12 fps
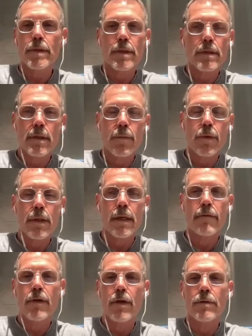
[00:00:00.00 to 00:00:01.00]
She's someone that
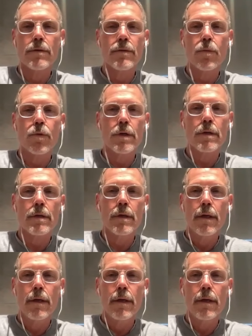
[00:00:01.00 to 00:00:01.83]
I've known has worked